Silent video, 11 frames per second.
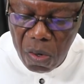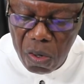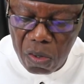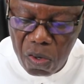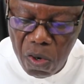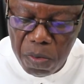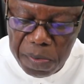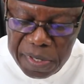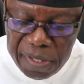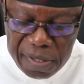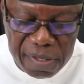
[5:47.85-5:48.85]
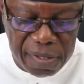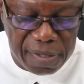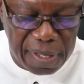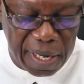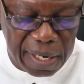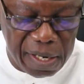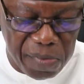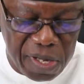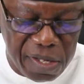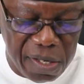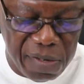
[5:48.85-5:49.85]
on comorbidities and
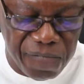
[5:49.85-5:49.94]
emerging